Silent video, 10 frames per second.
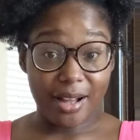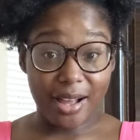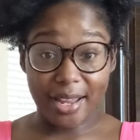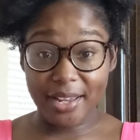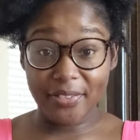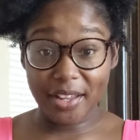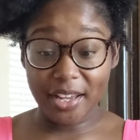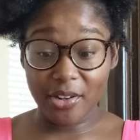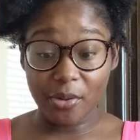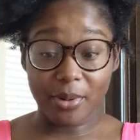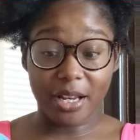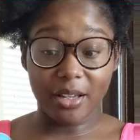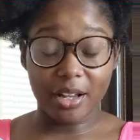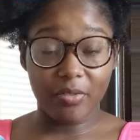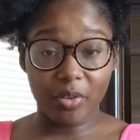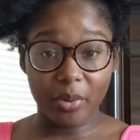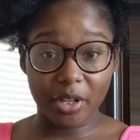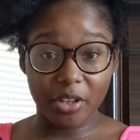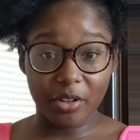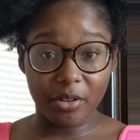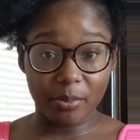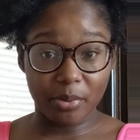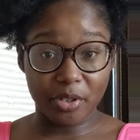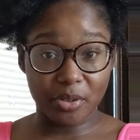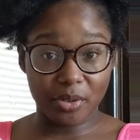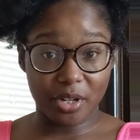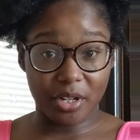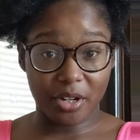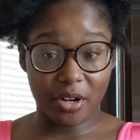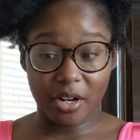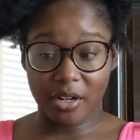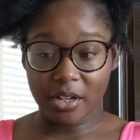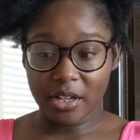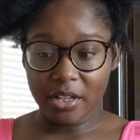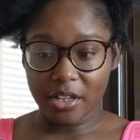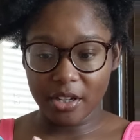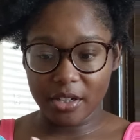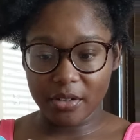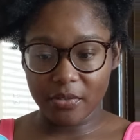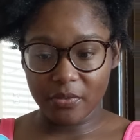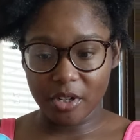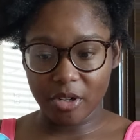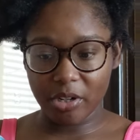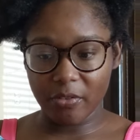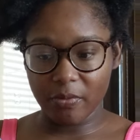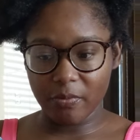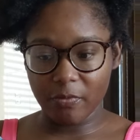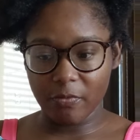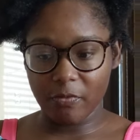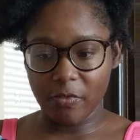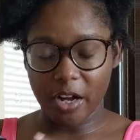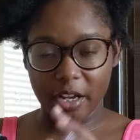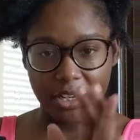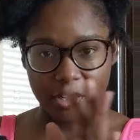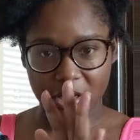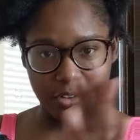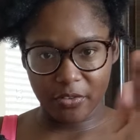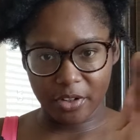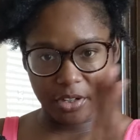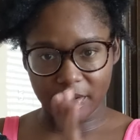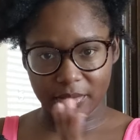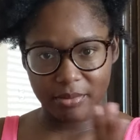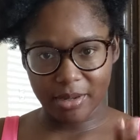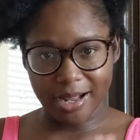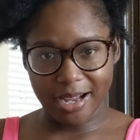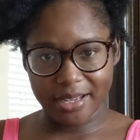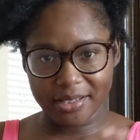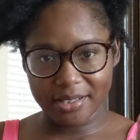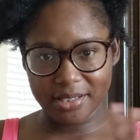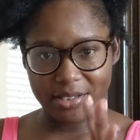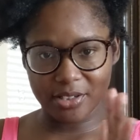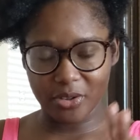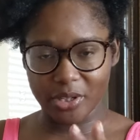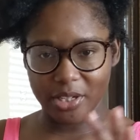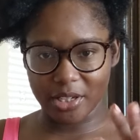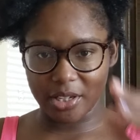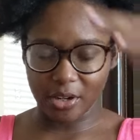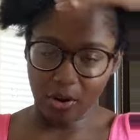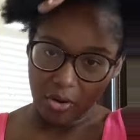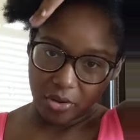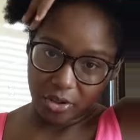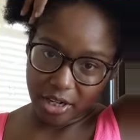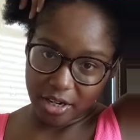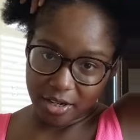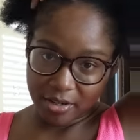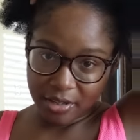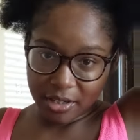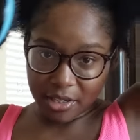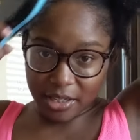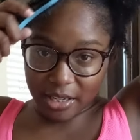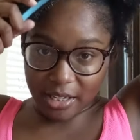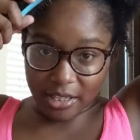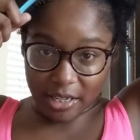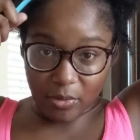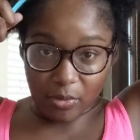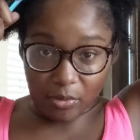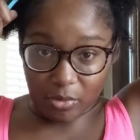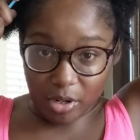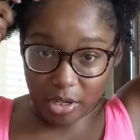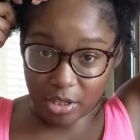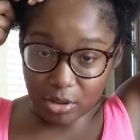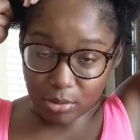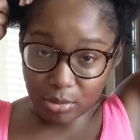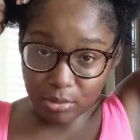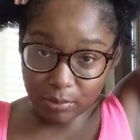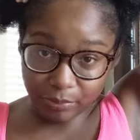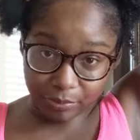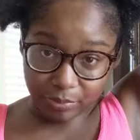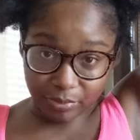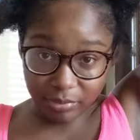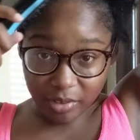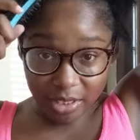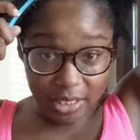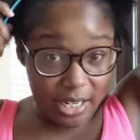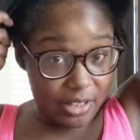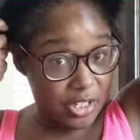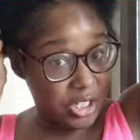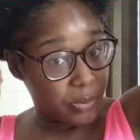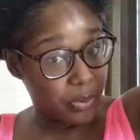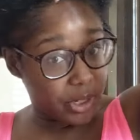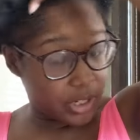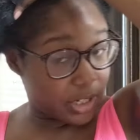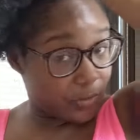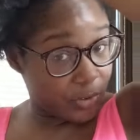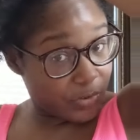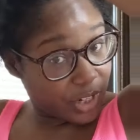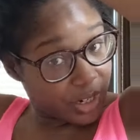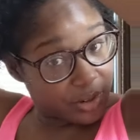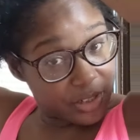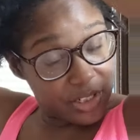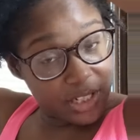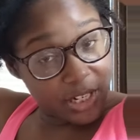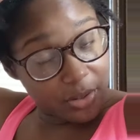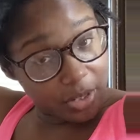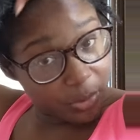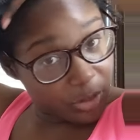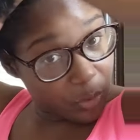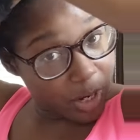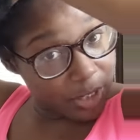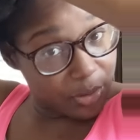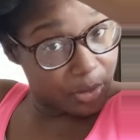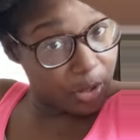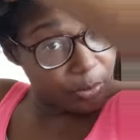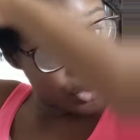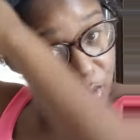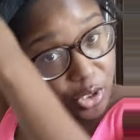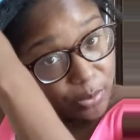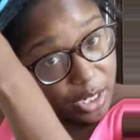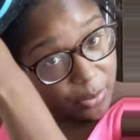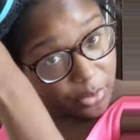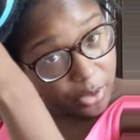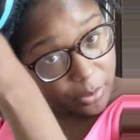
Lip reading: I hate the handle, but I love the way the bristles on it are. They're very fine and different heights, so it can get all your hair. And then I run it through. And at this point, if you've detangled it with the wide tooth comb, you should be able